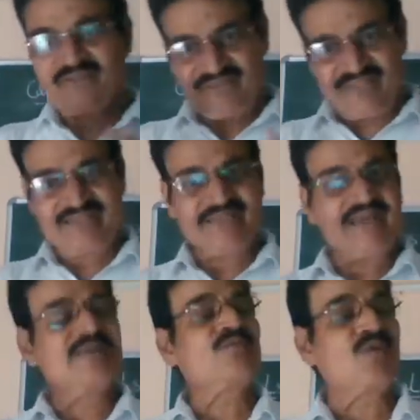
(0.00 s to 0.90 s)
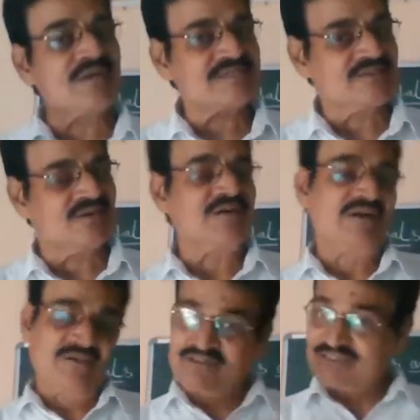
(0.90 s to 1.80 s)
visit and watch
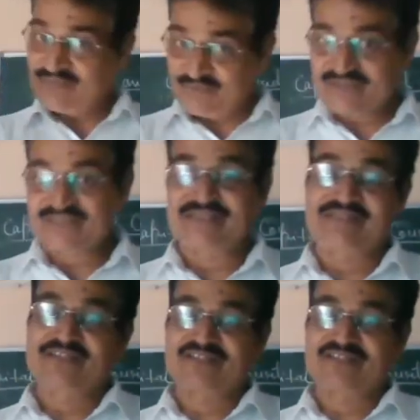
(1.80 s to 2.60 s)
the Fatehpur Sikri